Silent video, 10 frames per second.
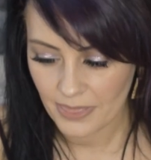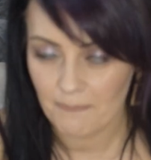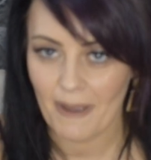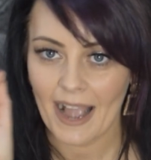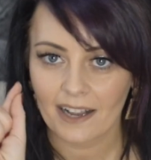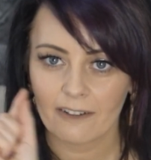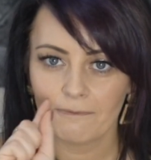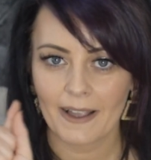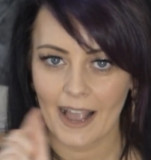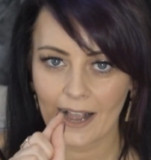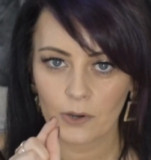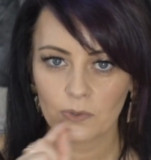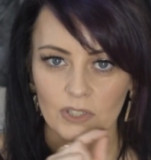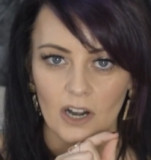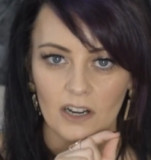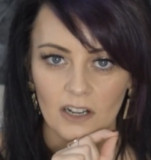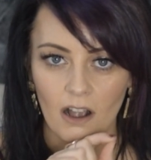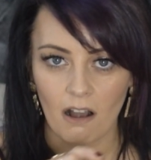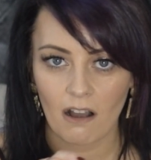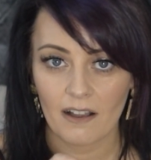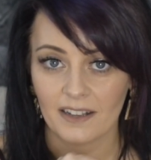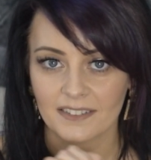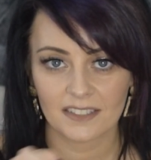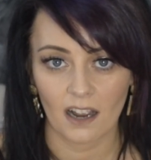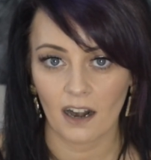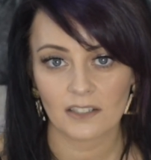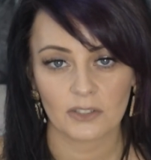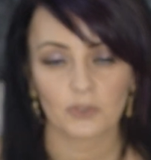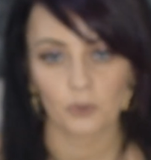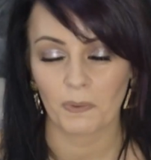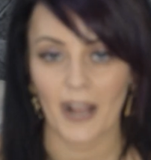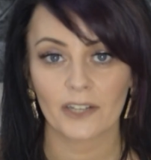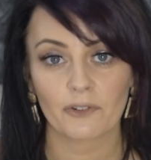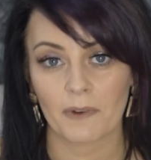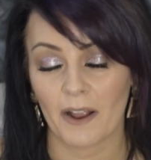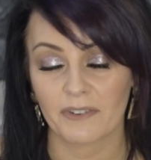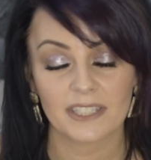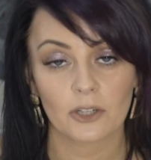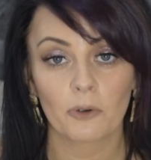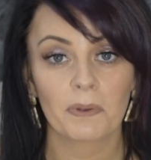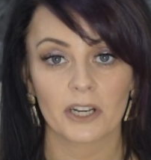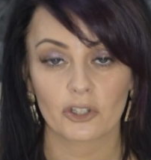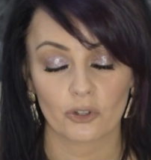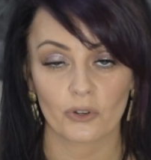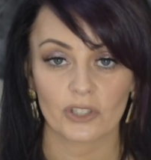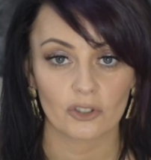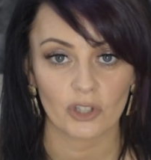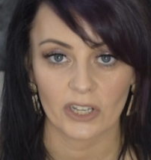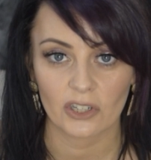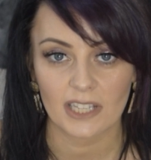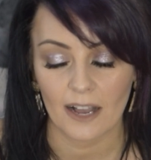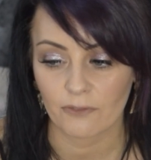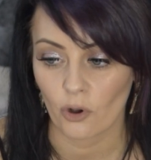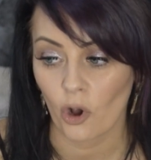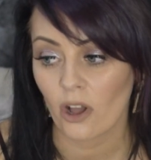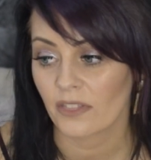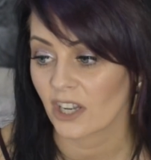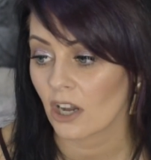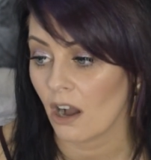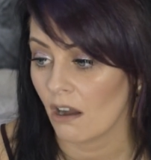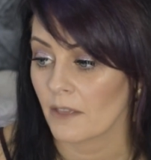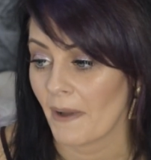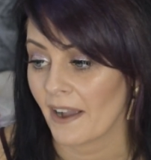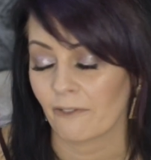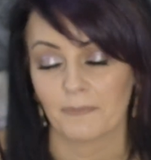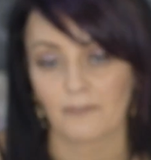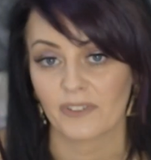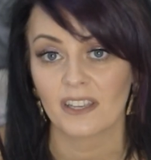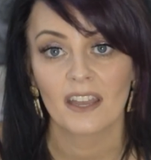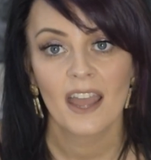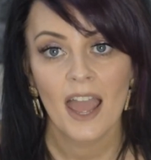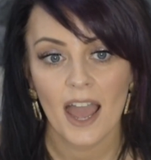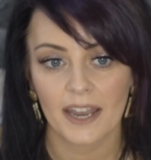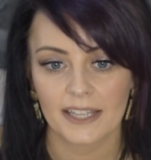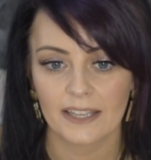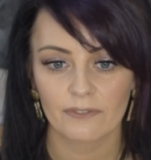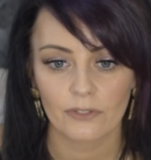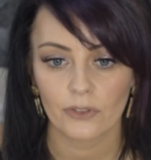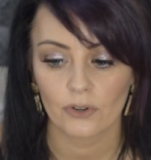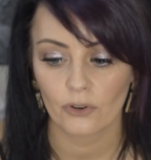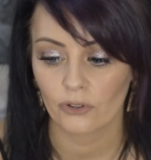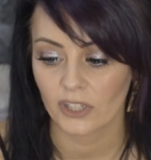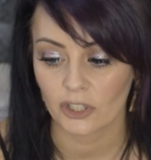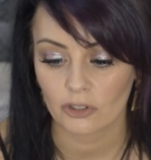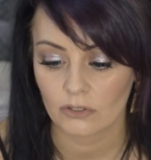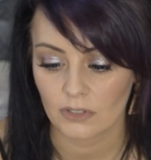the back of my ankles are cut and scarred so bad from every single pair of shoes and trainers that I've got that cut the back of my feet, and even through like